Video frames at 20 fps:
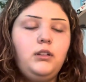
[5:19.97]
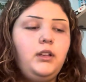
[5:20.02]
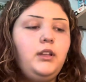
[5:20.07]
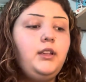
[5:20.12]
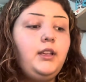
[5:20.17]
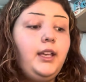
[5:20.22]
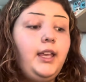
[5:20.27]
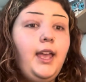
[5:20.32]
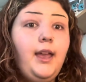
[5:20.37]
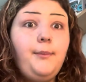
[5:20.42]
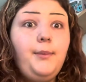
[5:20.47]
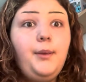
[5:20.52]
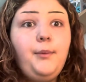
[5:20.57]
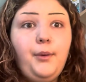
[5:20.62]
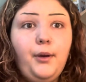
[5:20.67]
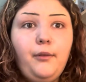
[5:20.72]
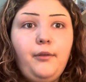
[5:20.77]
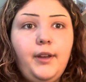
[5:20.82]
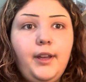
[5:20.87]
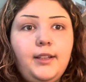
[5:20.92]
it can't be
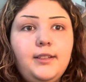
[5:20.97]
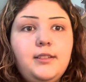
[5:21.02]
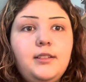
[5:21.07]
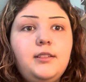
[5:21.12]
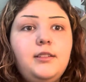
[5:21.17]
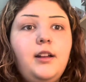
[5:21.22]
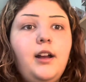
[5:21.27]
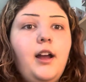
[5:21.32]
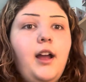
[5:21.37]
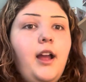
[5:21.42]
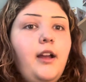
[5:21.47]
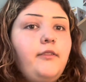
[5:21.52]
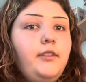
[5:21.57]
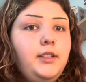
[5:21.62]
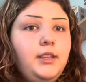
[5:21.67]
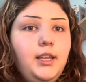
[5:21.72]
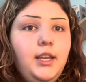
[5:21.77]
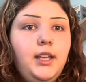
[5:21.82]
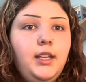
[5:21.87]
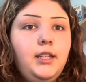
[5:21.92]
perfect. Not
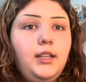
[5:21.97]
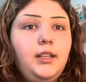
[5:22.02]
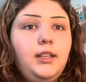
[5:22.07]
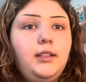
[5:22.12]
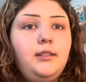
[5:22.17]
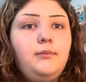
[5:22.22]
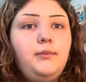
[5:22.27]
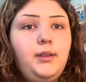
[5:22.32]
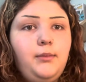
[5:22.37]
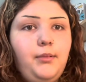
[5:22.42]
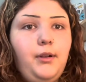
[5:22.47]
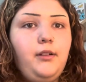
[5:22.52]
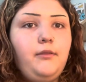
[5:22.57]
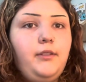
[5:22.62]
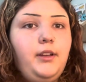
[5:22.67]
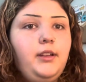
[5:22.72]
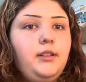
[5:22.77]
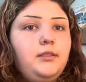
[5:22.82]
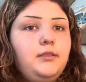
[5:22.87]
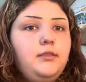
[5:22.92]
everything can be
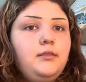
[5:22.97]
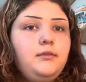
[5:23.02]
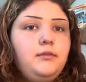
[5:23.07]
perfect.